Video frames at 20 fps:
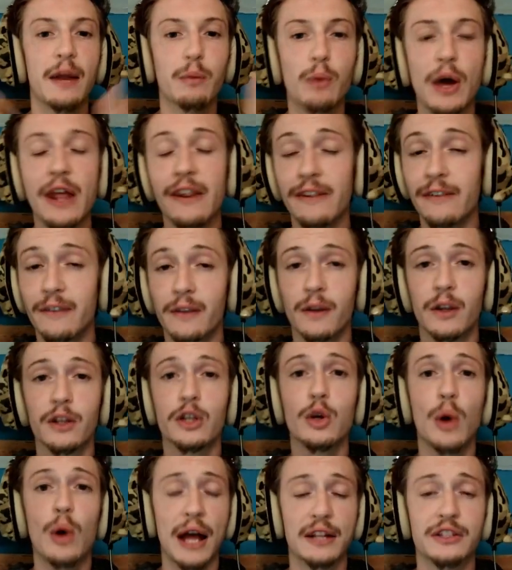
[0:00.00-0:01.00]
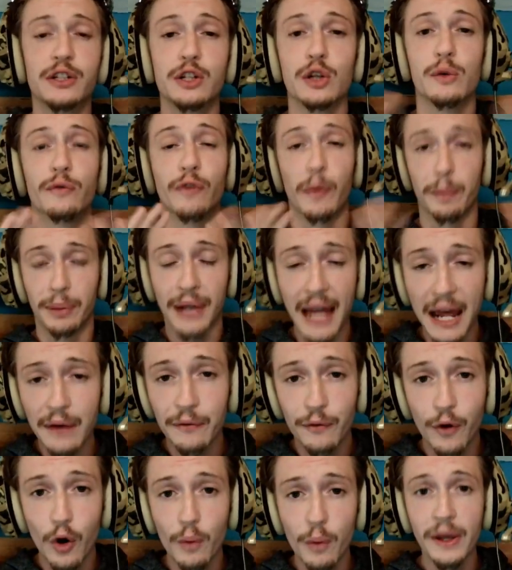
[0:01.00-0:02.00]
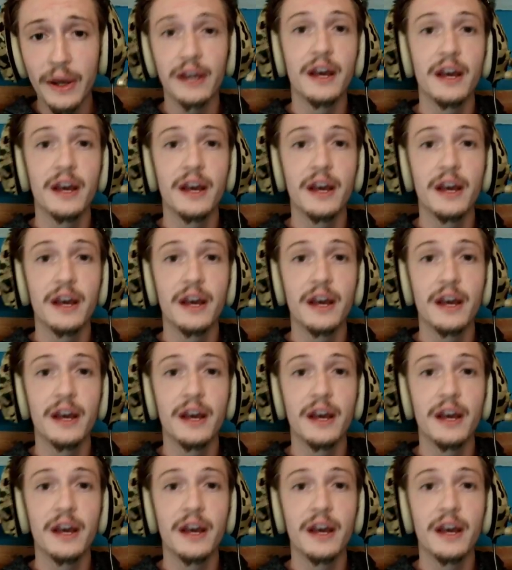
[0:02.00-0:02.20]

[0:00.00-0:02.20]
when you had to do the platforming,